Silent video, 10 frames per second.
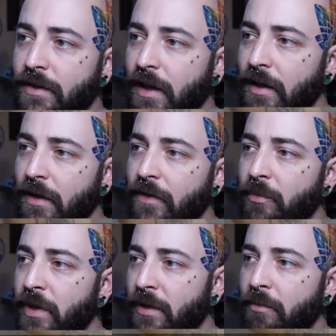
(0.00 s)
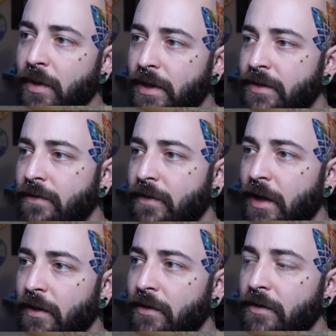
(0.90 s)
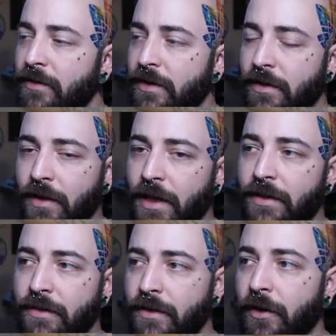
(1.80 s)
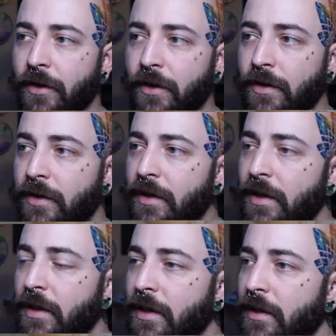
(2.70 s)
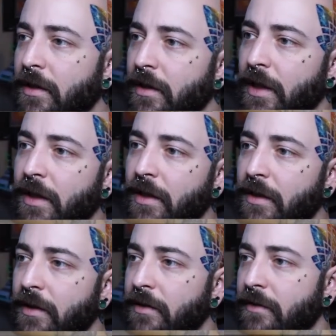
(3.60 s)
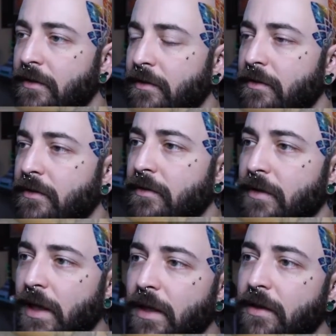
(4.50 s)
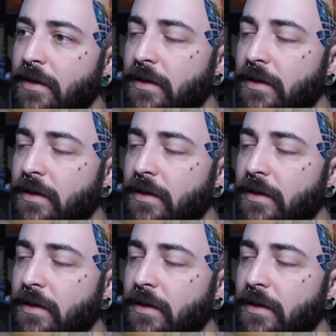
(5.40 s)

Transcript: I love the big mix of colors and the light to dark in it, and yeah.